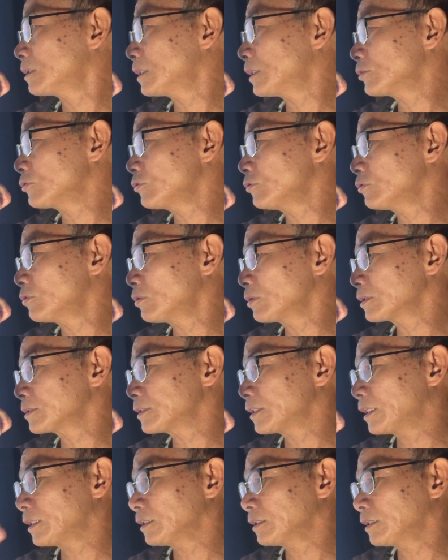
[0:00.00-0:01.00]
nitrogen
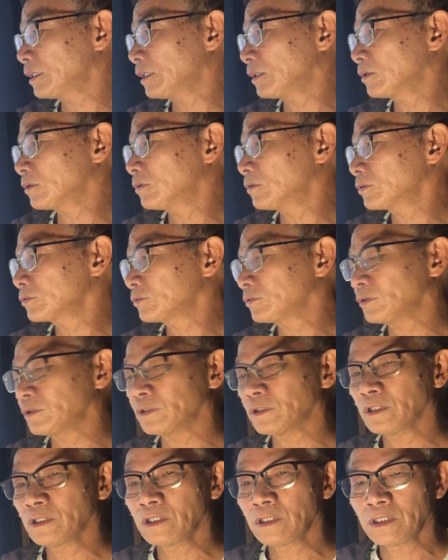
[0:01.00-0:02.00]
oxide and cause
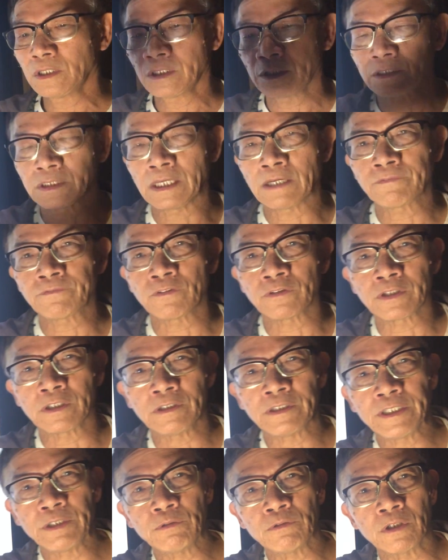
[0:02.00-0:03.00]
the death of the
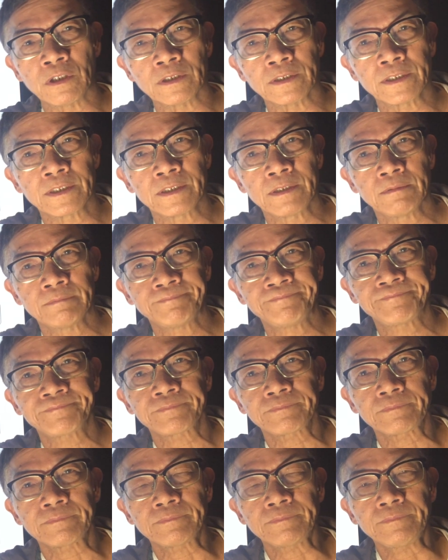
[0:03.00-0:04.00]
neurons.
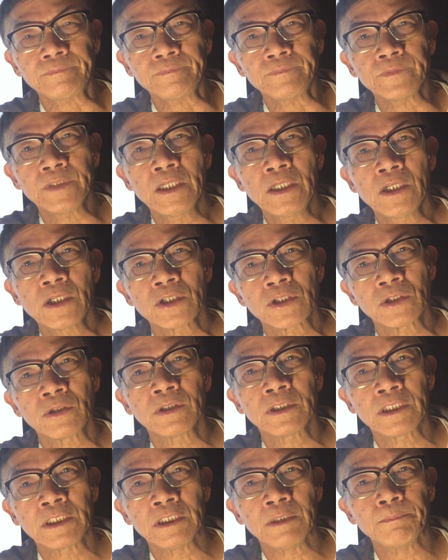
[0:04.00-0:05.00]
So
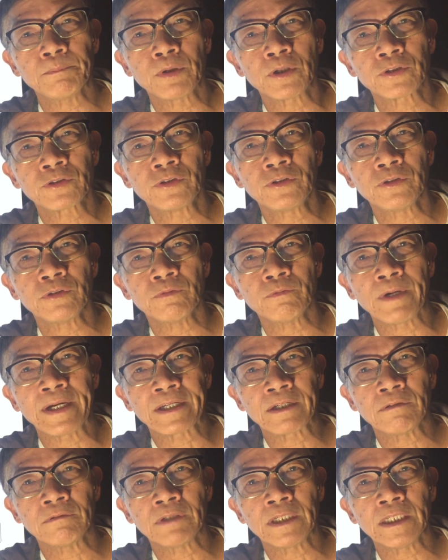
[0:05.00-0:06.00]
it's important to
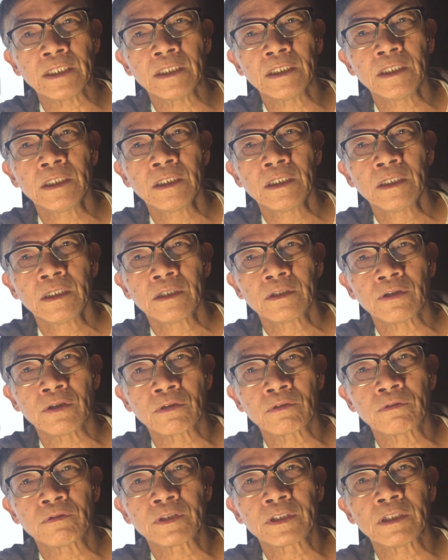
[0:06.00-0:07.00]
regulate the
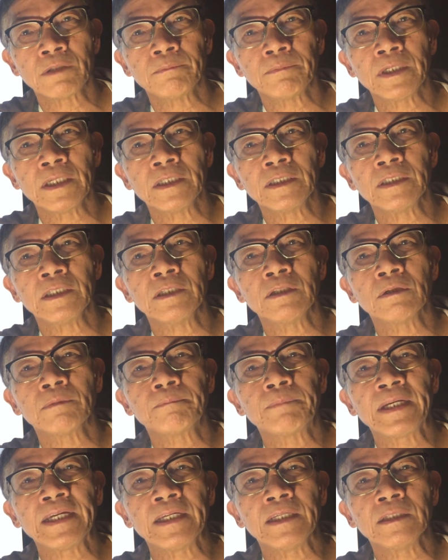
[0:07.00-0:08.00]
glutamate in the
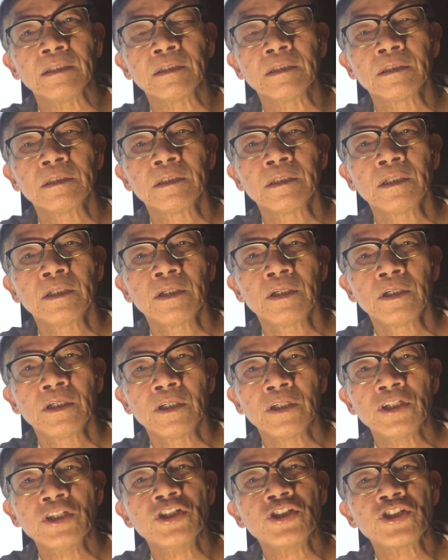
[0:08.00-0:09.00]
brain.
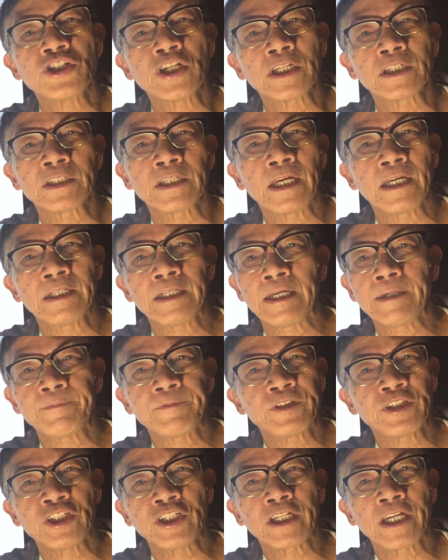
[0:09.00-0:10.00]
Ingested
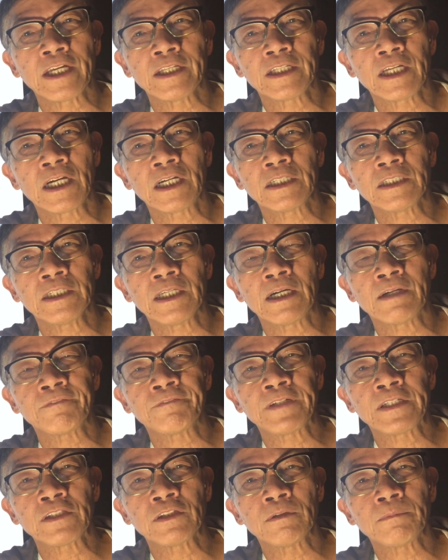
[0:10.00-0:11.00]
NFG can hardly
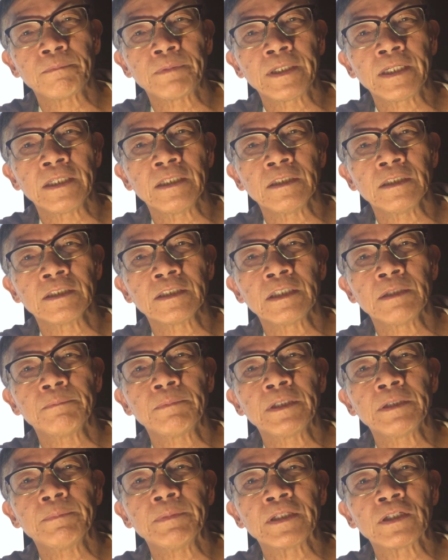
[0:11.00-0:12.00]
affect the brain
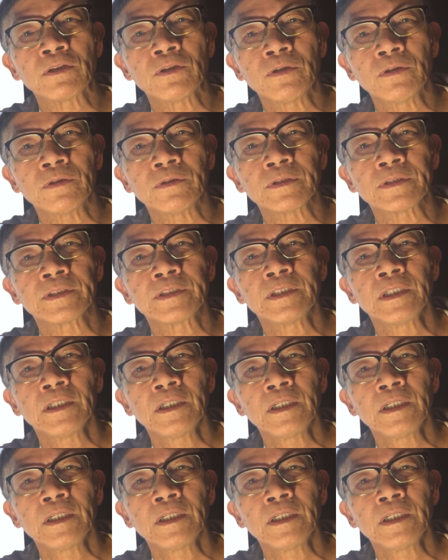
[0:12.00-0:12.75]
simply because